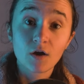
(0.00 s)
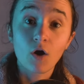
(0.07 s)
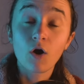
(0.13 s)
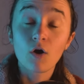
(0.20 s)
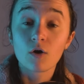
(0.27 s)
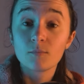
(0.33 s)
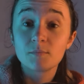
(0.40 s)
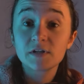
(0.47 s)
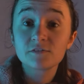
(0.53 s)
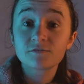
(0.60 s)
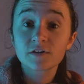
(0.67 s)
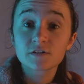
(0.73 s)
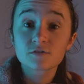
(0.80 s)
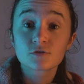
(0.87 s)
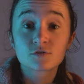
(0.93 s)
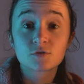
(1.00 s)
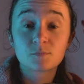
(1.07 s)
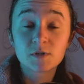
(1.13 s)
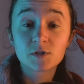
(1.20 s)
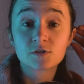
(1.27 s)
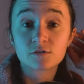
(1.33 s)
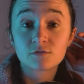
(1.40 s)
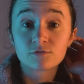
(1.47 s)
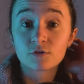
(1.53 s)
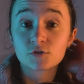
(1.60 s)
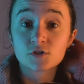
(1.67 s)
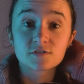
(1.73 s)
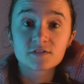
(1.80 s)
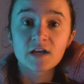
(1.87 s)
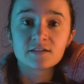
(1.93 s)
Oh, many thanks to the pigeon for
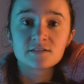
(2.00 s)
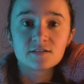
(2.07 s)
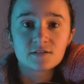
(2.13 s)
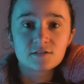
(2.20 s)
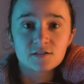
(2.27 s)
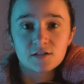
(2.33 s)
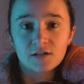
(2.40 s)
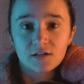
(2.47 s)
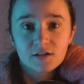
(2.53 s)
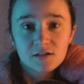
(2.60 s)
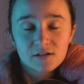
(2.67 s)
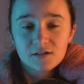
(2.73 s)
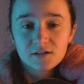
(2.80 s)
just existing.